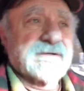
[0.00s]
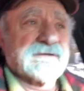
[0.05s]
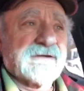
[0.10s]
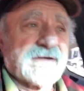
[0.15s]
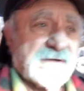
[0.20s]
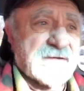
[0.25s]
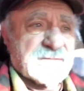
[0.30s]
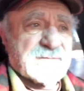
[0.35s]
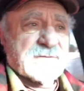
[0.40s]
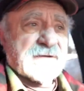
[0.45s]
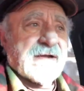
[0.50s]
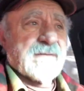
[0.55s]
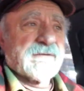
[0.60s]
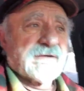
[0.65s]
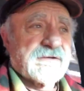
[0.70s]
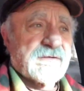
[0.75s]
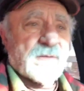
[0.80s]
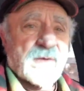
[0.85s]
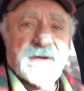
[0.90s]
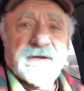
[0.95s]
uh,
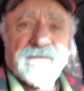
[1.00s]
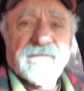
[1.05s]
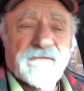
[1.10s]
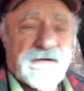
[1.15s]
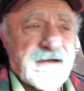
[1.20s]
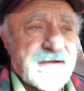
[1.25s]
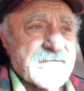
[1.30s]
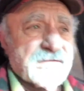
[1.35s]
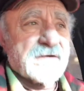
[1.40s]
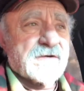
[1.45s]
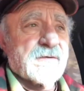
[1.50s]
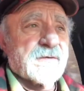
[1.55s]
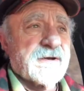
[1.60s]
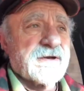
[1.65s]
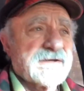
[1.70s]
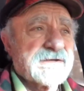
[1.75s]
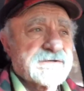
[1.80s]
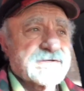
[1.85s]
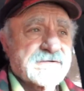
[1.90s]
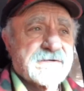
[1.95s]
probably 25
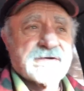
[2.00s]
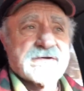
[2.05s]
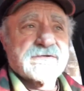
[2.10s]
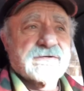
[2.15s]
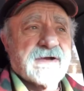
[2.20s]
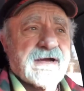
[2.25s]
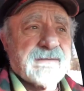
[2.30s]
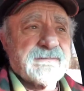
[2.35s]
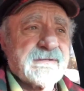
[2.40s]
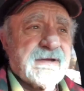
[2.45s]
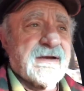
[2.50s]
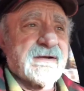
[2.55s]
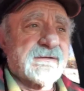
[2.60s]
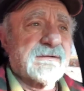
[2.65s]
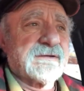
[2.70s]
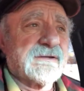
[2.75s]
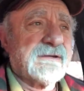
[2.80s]
degrees. It's going to drop down